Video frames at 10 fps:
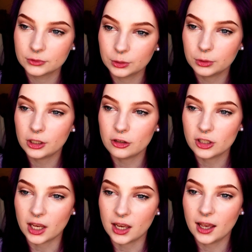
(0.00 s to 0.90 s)
what do you
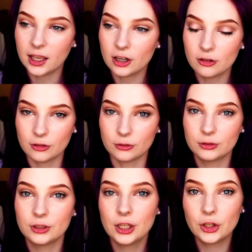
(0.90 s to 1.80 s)
say? I don't know.
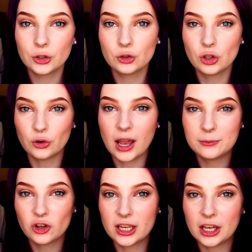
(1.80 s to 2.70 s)
So I'm
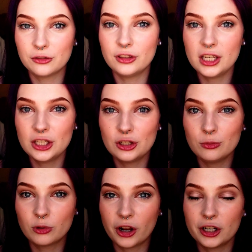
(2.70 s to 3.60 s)
trying out these two
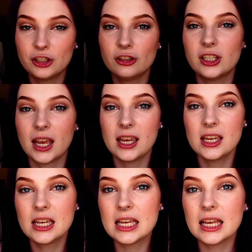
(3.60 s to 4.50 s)
products today.
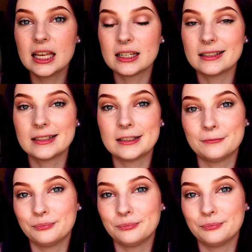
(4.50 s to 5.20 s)
Um,